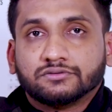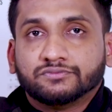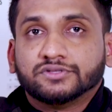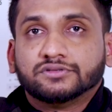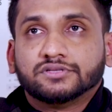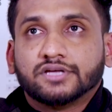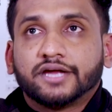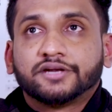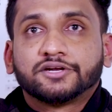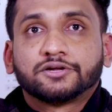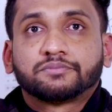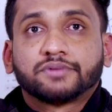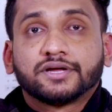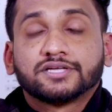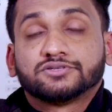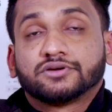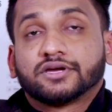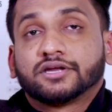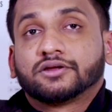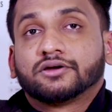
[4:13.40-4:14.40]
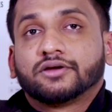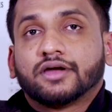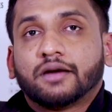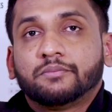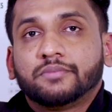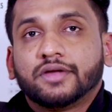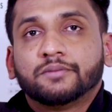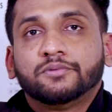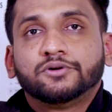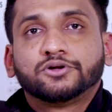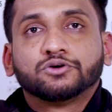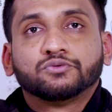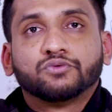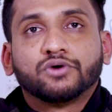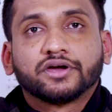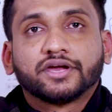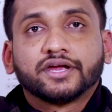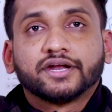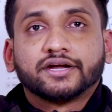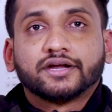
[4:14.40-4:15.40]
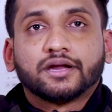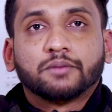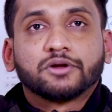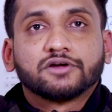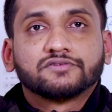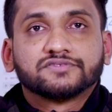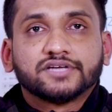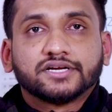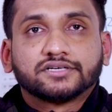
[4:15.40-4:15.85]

with the enterprise. You can be able to work in a number of